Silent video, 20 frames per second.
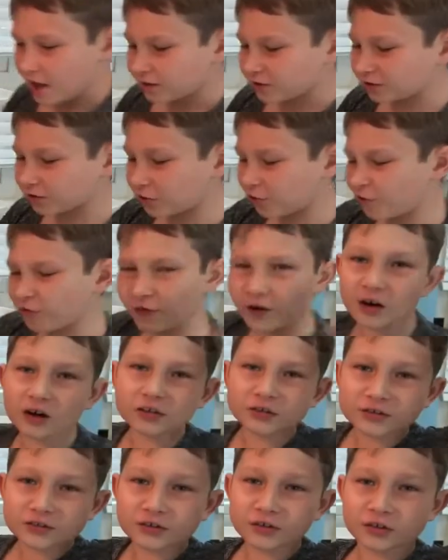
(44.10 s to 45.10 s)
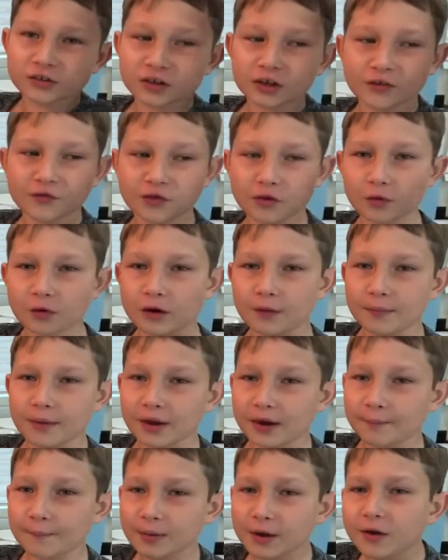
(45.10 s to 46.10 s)
So first, if you want to
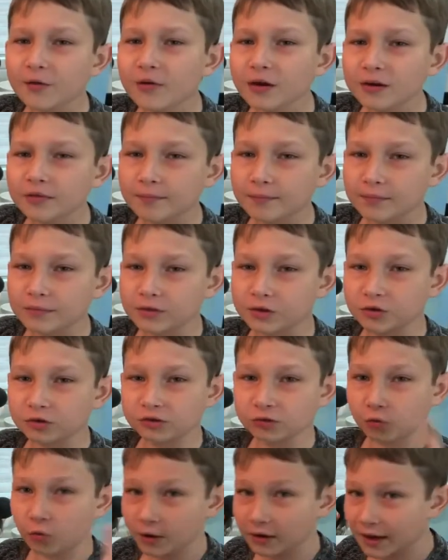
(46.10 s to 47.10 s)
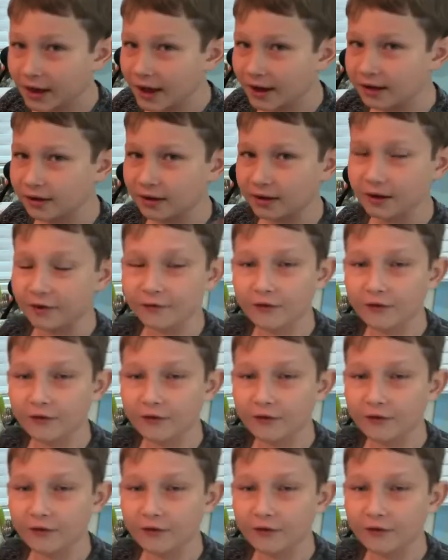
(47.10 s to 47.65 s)
make a big one, use 1 egg.